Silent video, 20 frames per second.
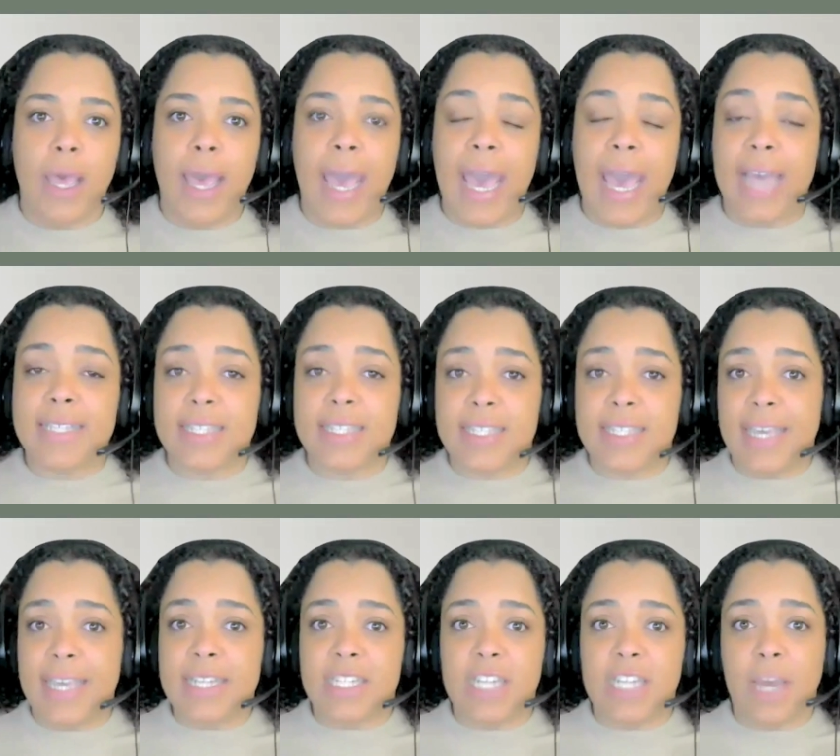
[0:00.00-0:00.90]
As a
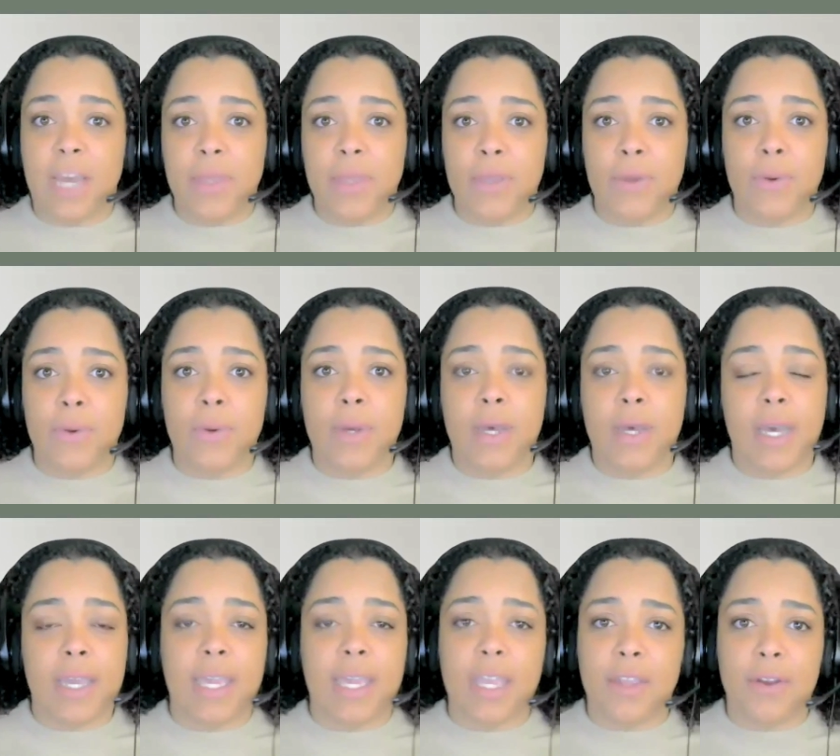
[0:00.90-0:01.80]
CHW,
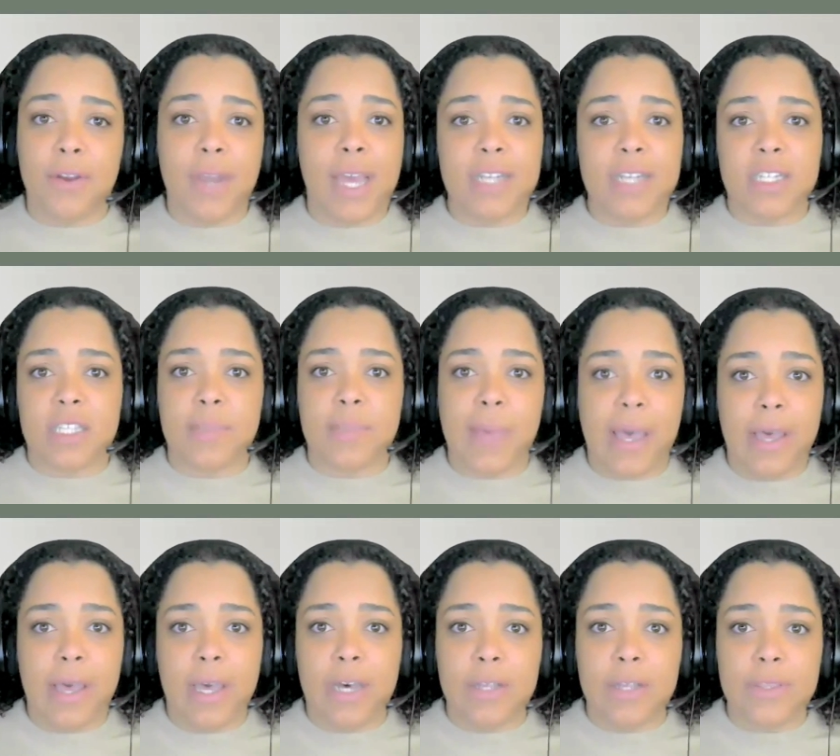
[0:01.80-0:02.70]
again, you're not just about
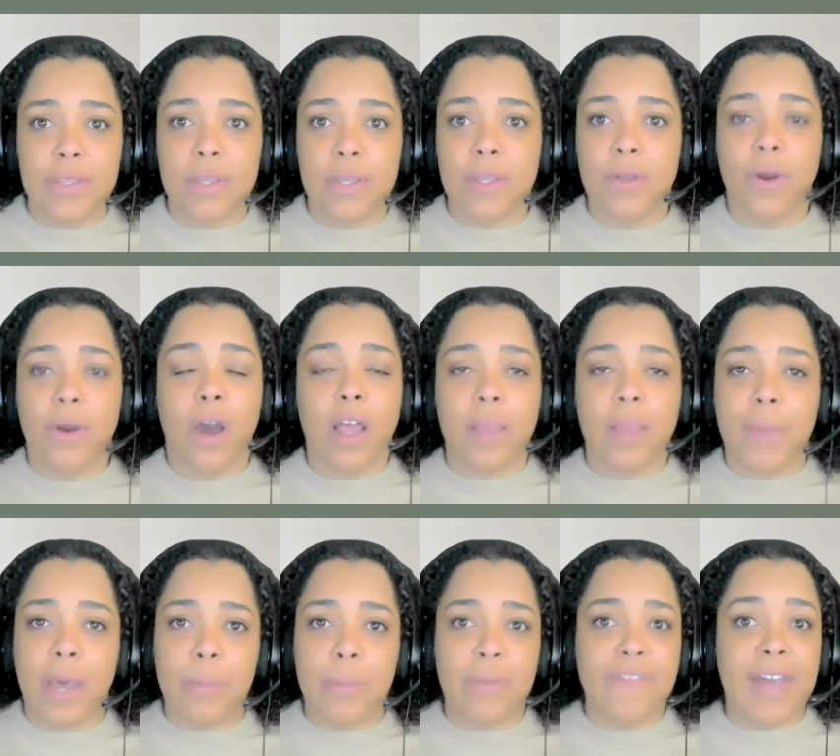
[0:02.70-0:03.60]
health, you're all
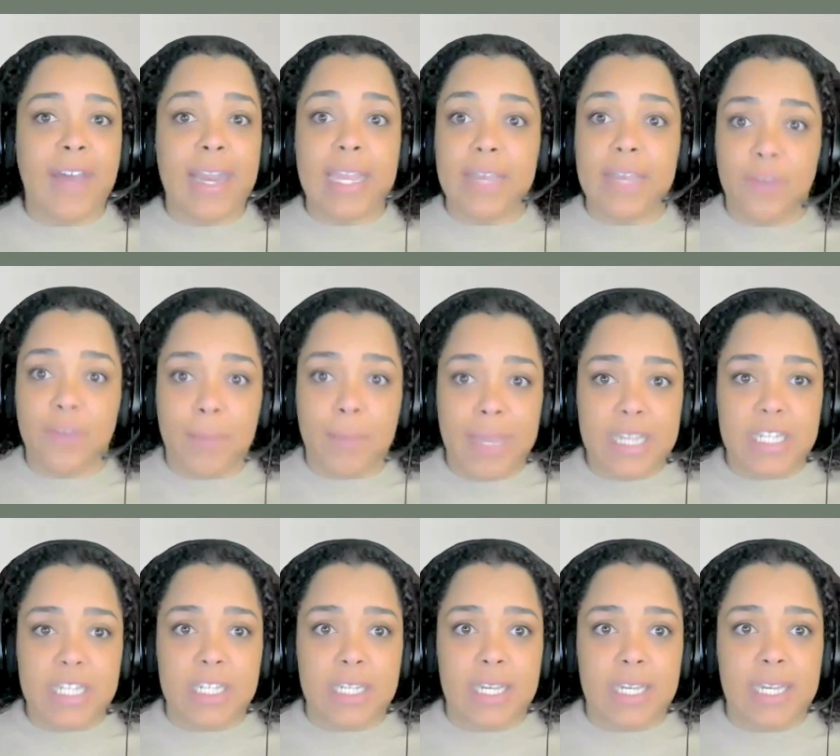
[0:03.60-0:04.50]
about providing
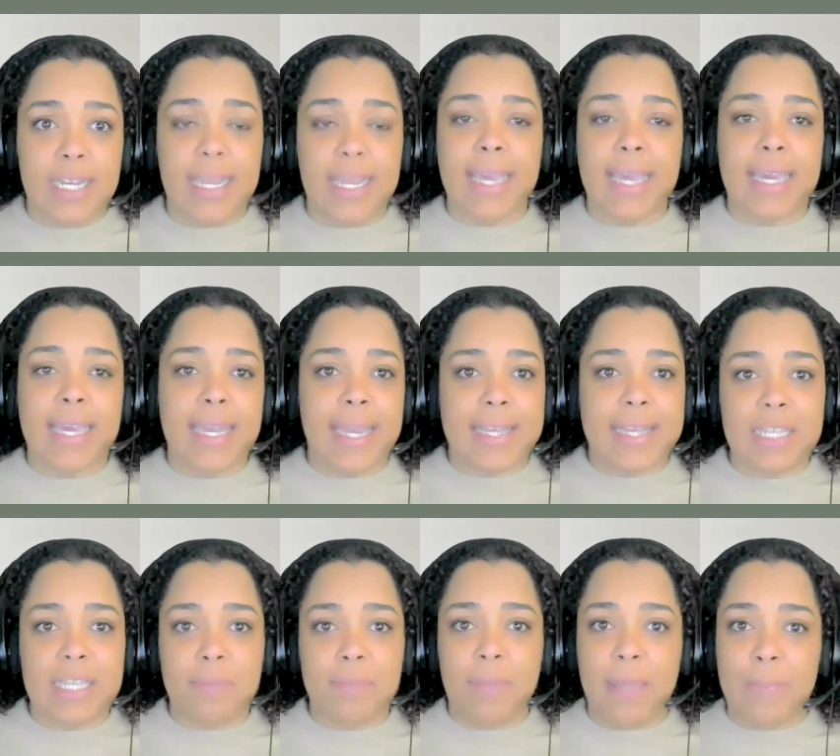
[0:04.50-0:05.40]
information and
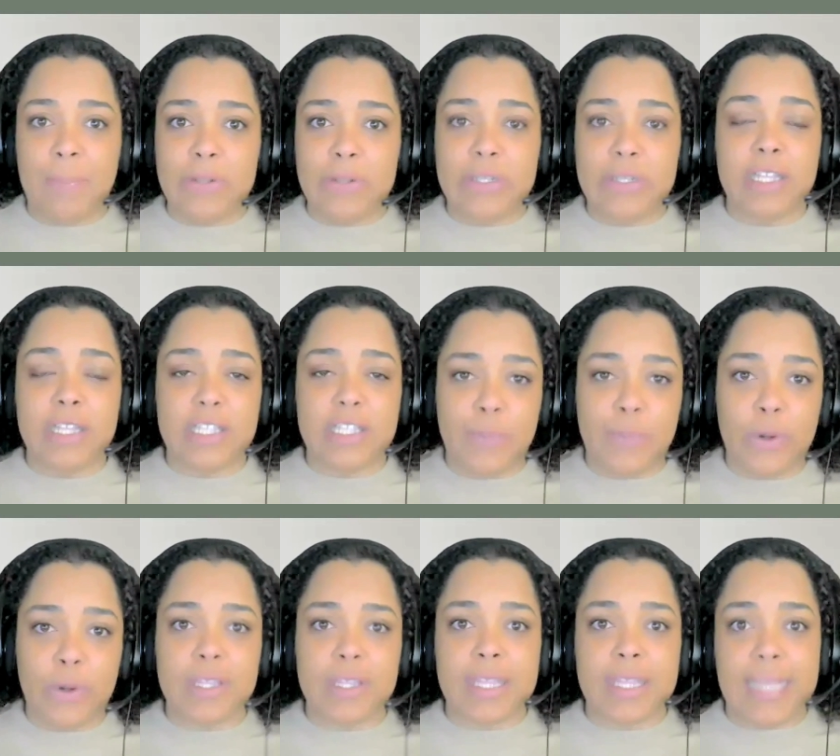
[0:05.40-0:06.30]
connecting people to the
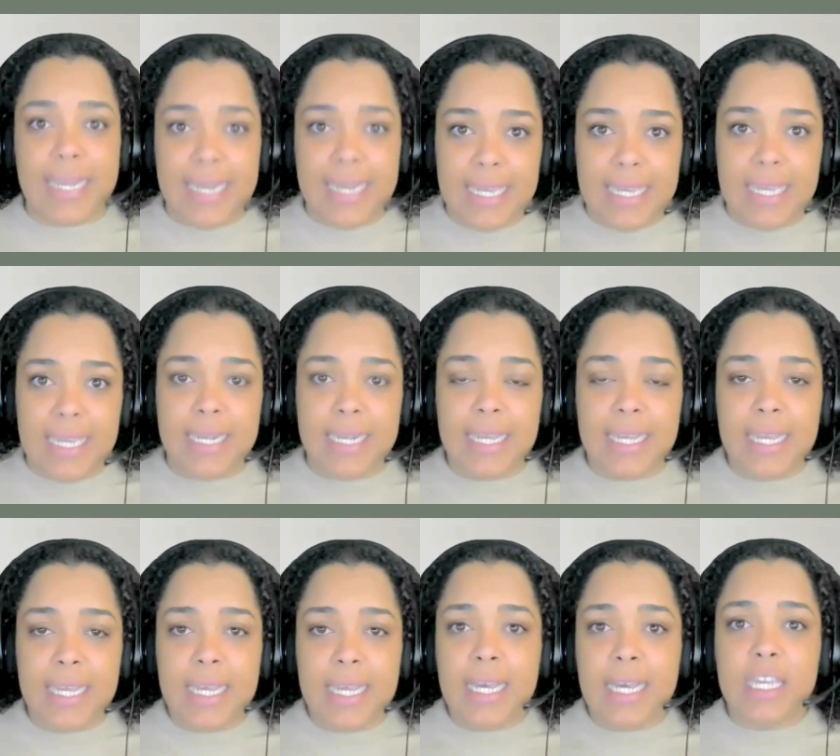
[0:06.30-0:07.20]
support that they need.
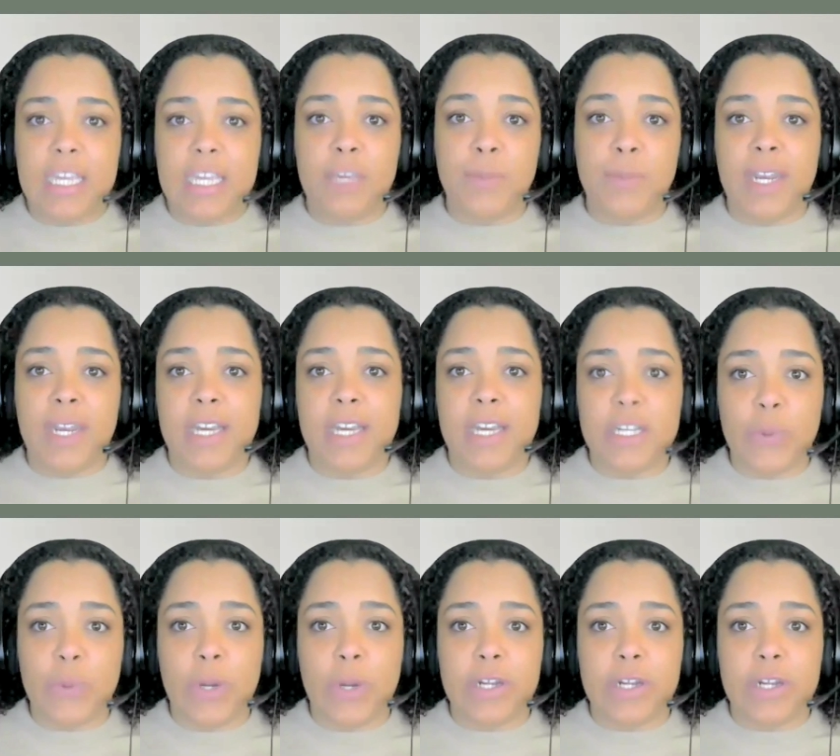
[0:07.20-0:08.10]
Community health
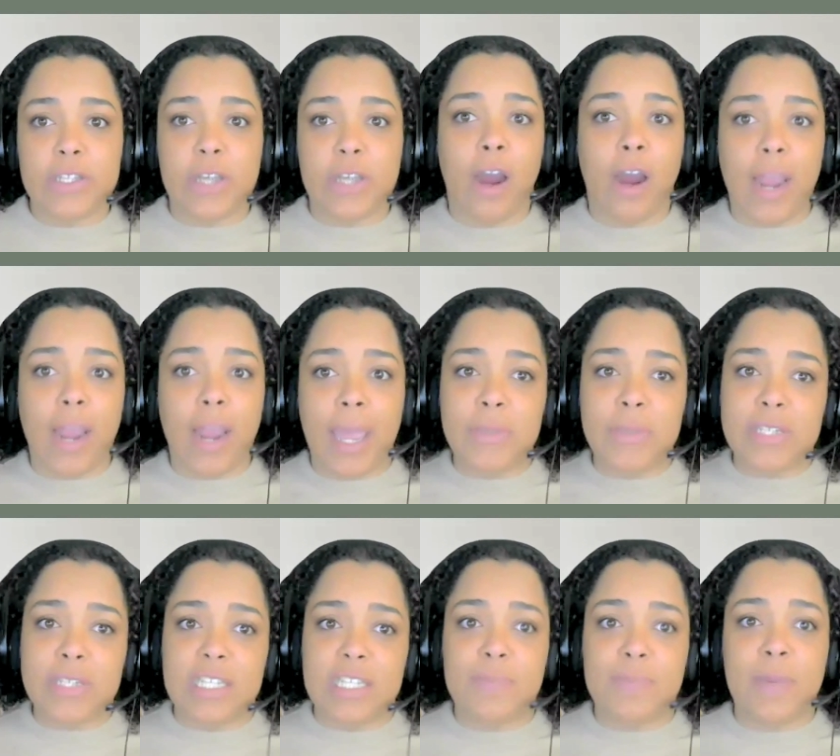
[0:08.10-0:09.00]
workers are able
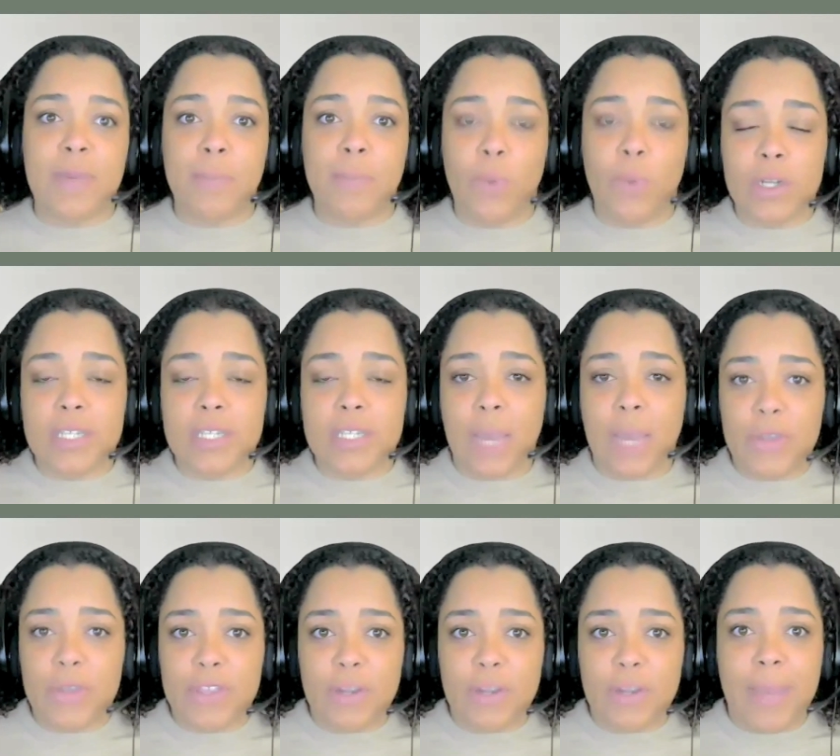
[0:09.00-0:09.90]
to spend more time
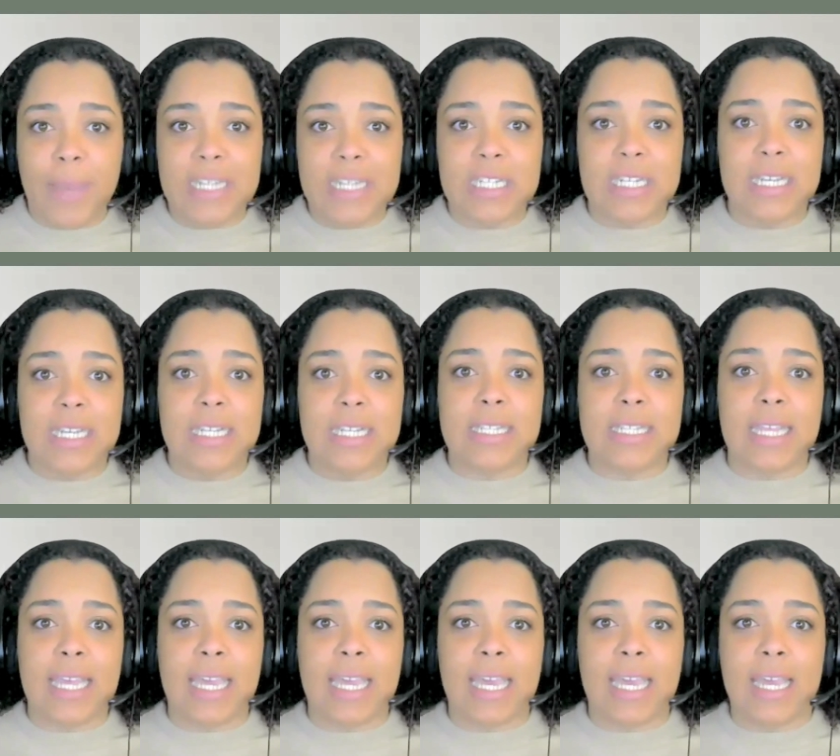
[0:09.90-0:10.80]
with their patients,
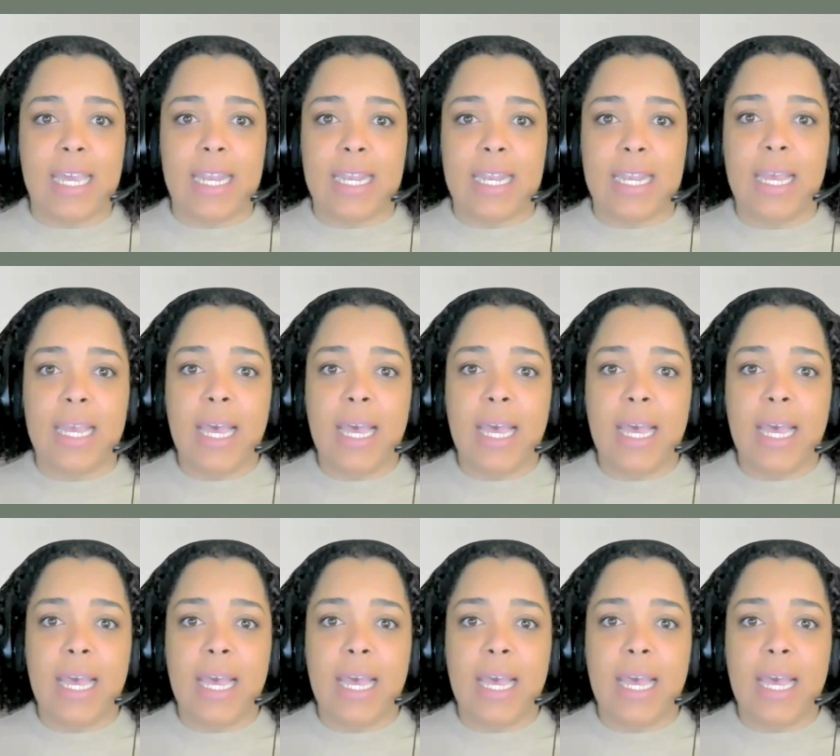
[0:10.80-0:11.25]
and